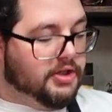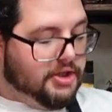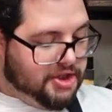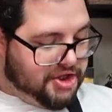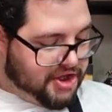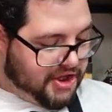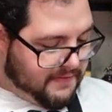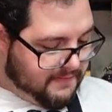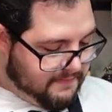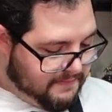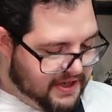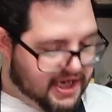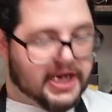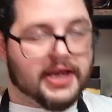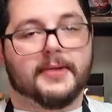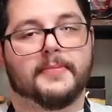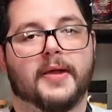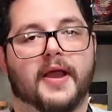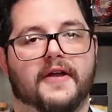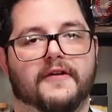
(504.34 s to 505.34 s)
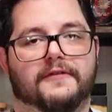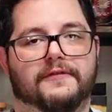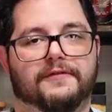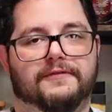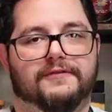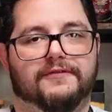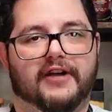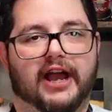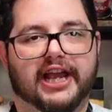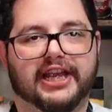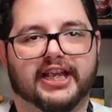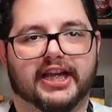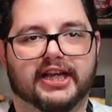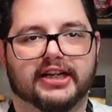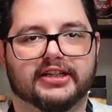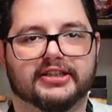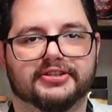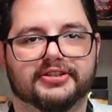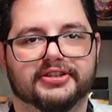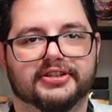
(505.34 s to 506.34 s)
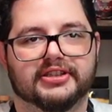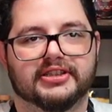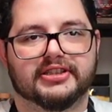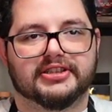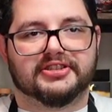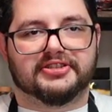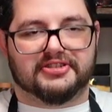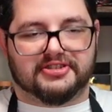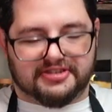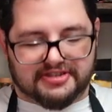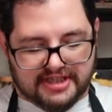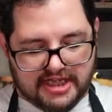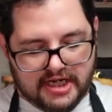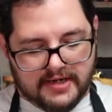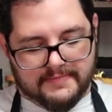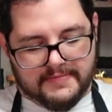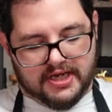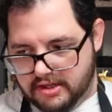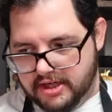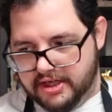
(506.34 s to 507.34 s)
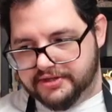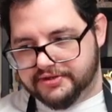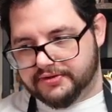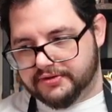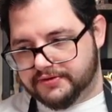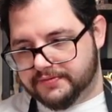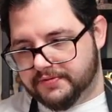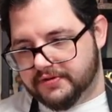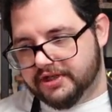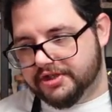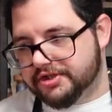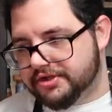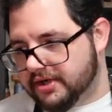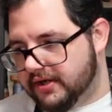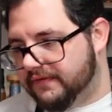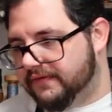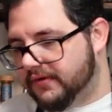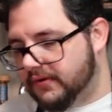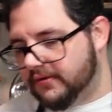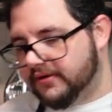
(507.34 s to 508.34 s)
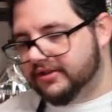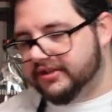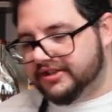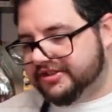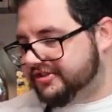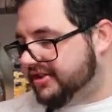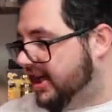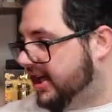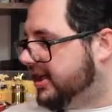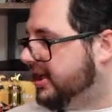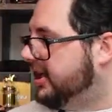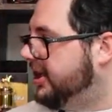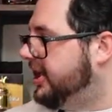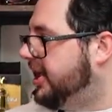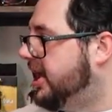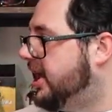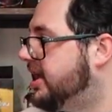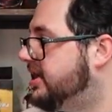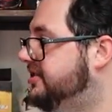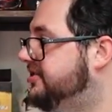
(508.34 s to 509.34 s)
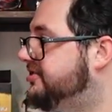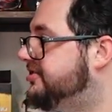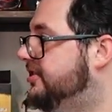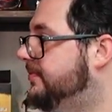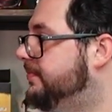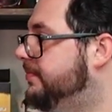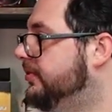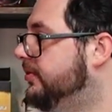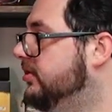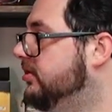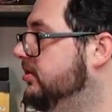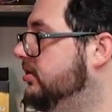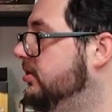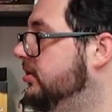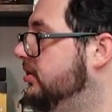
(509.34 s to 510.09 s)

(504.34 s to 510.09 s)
JaMBeans Fire Cinnamon. Now, this one's pretty straightforward. It's not going to need any simple,